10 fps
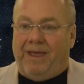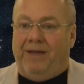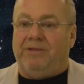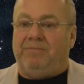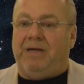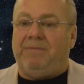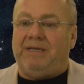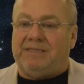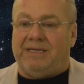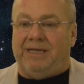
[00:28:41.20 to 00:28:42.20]
And the
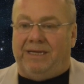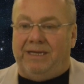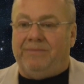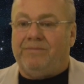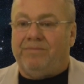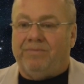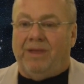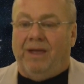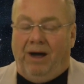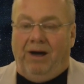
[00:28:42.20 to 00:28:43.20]
BBC
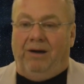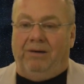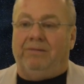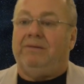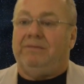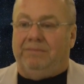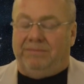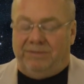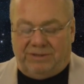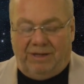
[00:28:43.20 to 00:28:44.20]
are
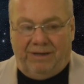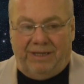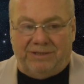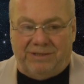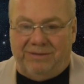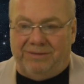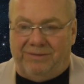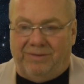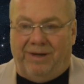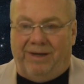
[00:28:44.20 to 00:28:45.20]
starting
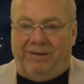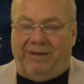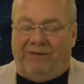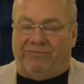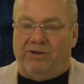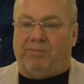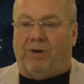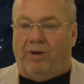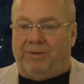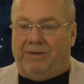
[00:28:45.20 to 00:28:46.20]
to have real
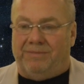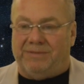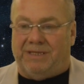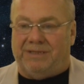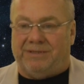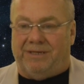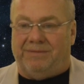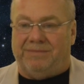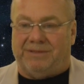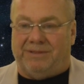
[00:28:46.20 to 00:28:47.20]
problems in
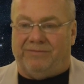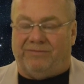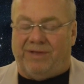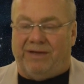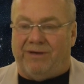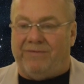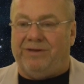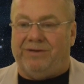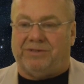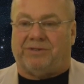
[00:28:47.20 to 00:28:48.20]
terms of their
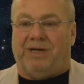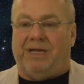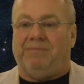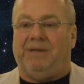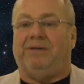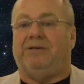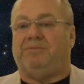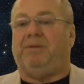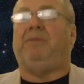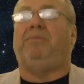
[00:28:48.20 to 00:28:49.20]
revenue stream because
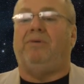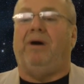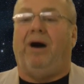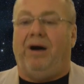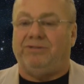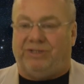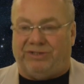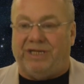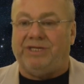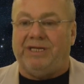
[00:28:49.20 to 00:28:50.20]
people are
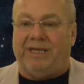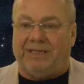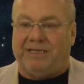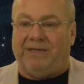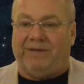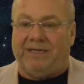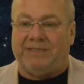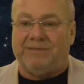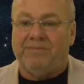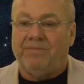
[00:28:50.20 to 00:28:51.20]
just ditching their
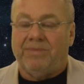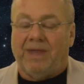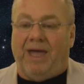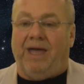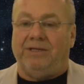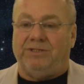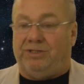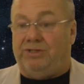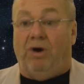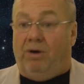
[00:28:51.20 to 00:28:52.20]
TVs and
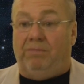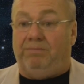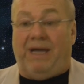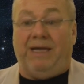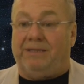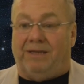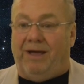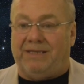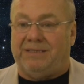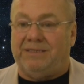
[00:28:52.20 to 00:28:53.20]
just not paying the
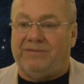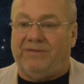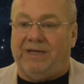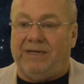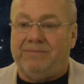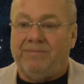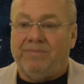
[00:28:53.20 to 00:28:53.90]
license fee.